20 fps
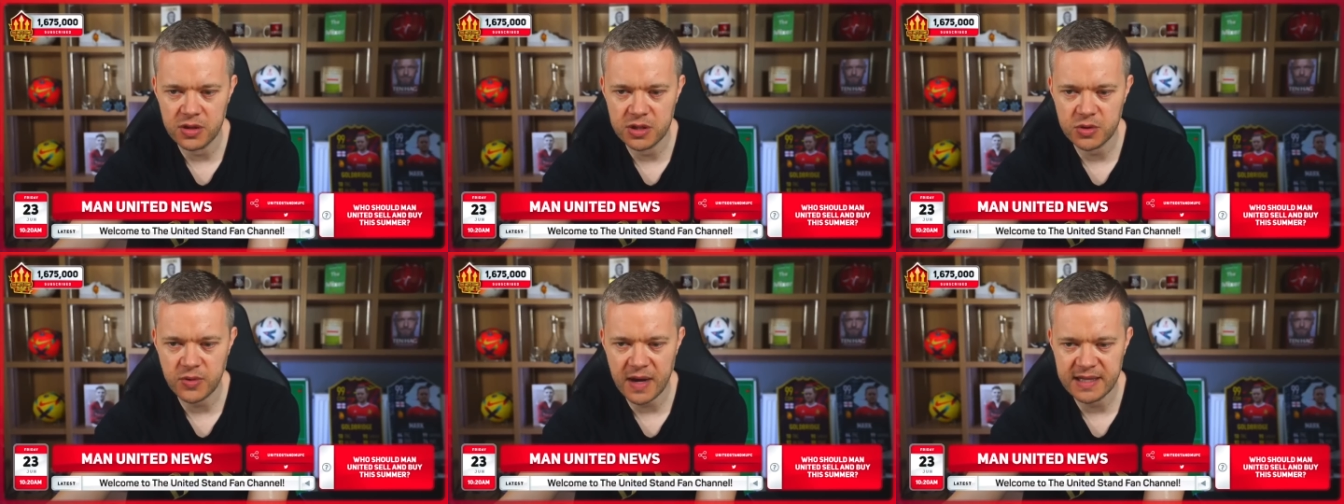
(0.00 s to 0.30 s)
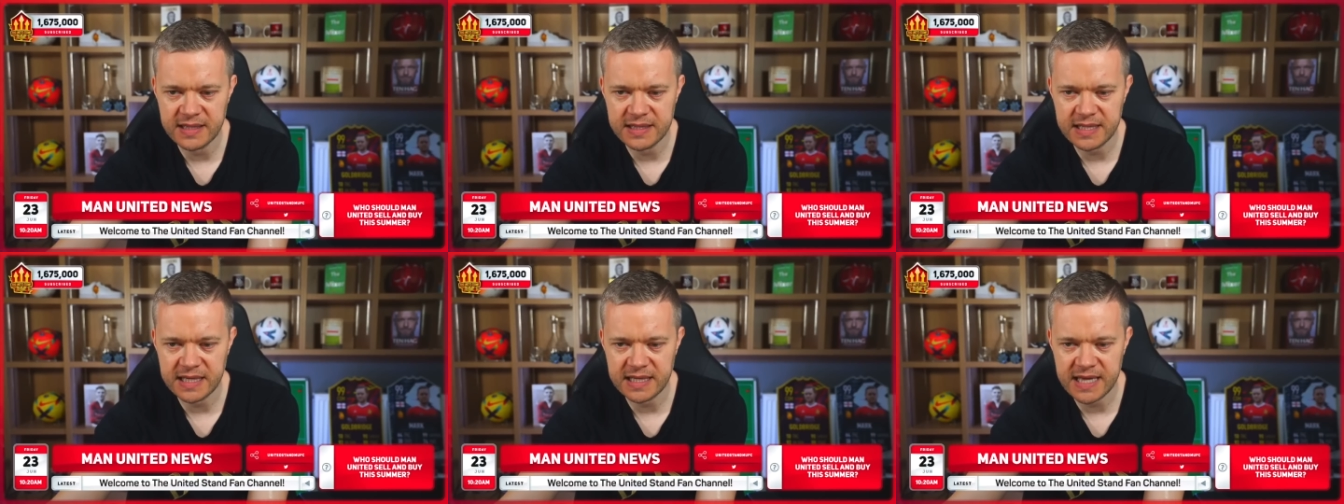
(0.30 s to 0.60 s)

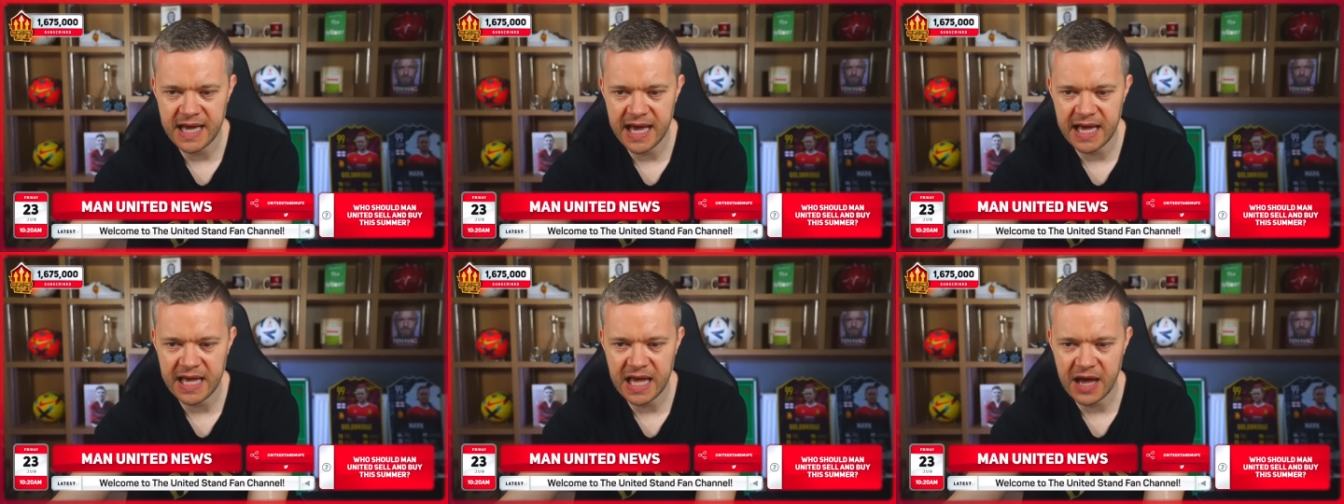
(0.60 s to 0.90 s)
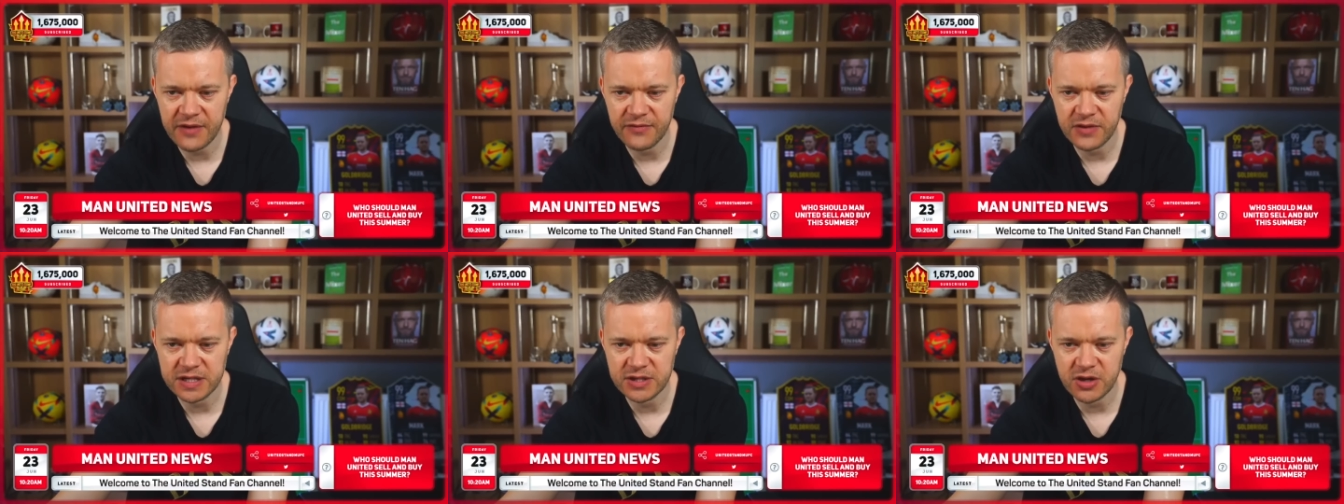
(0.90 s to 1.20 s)
20 day
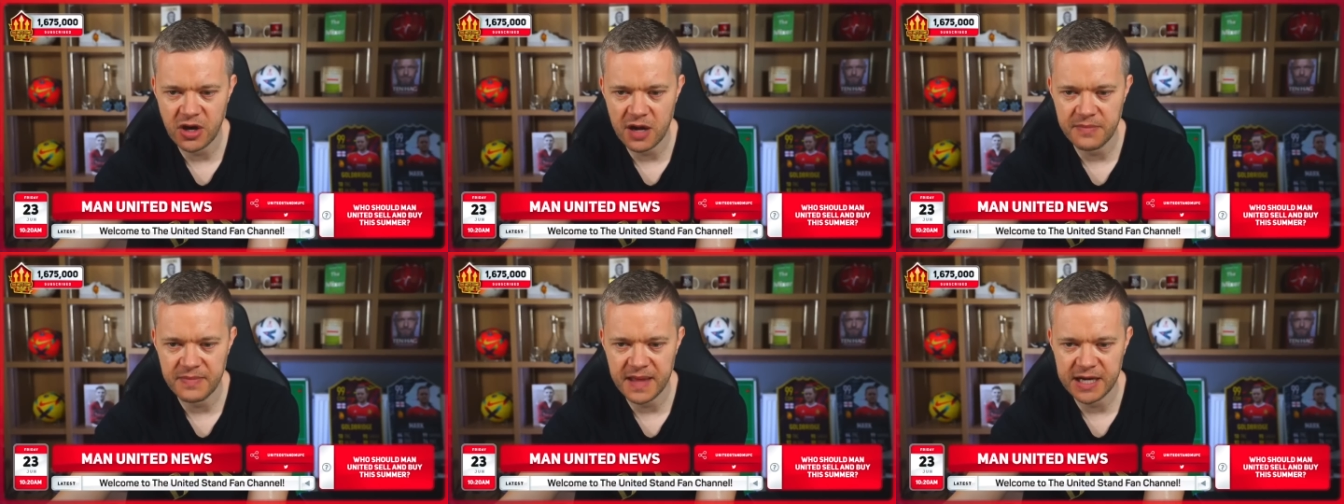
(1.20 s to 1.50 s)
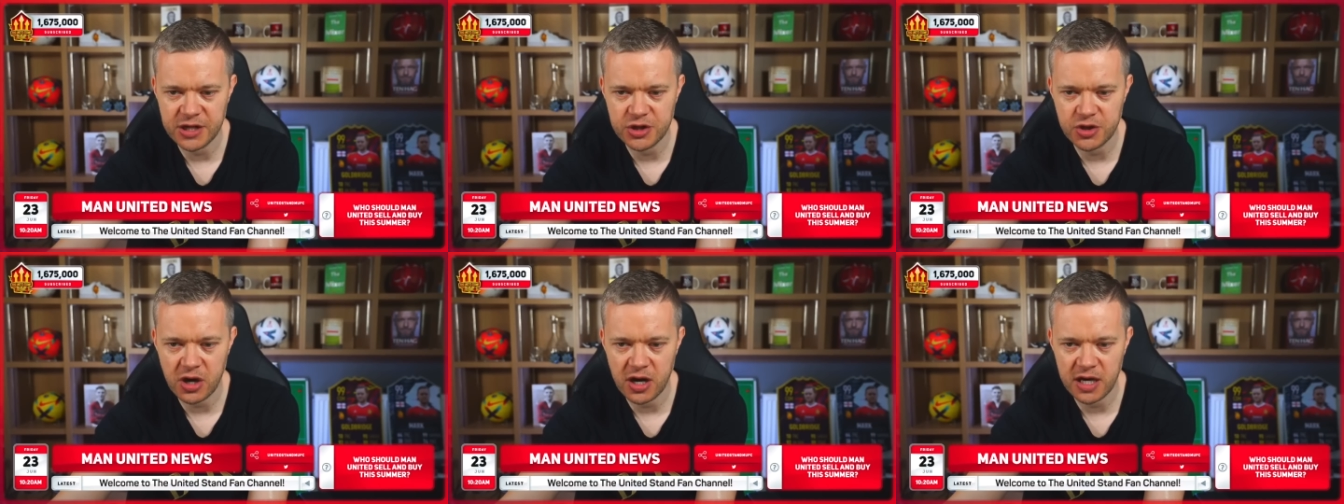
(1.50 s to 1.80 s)
every time they
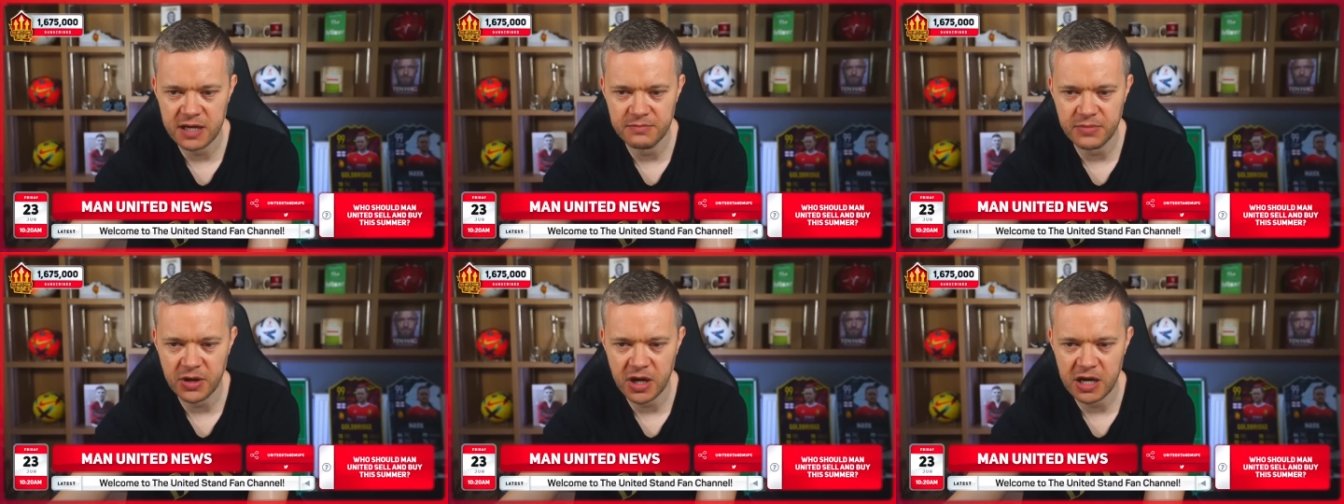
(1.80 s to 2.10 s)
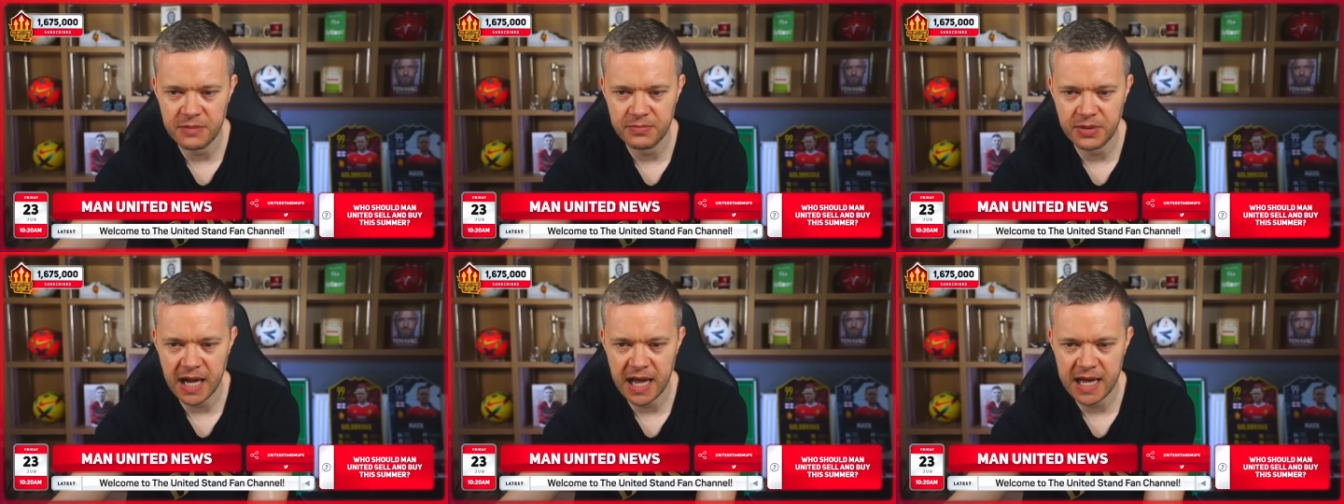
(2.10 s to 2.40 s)
try and buy a
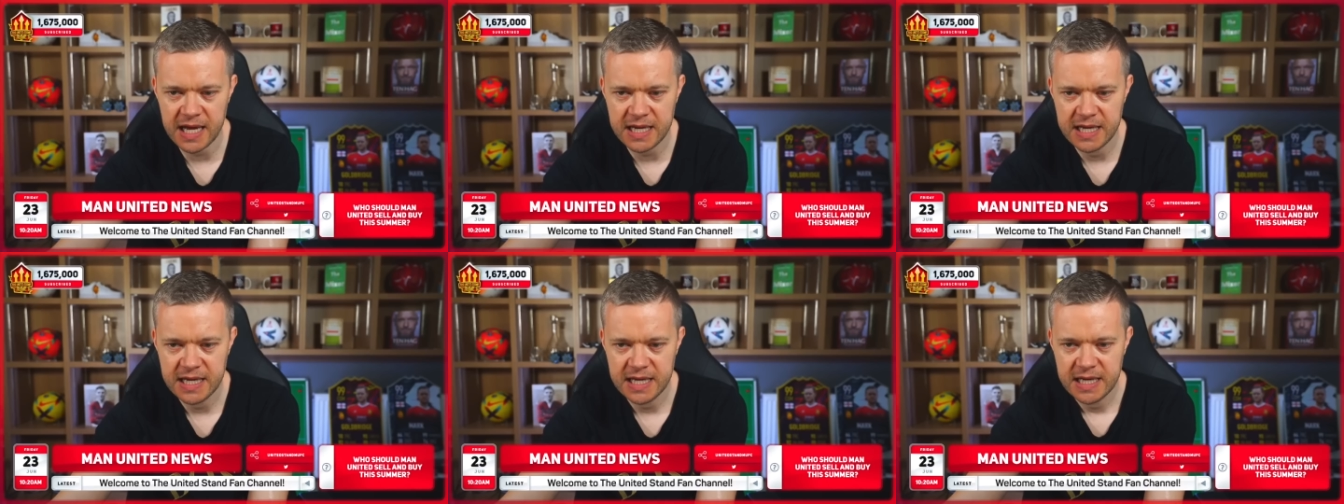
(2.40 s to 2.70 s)
player,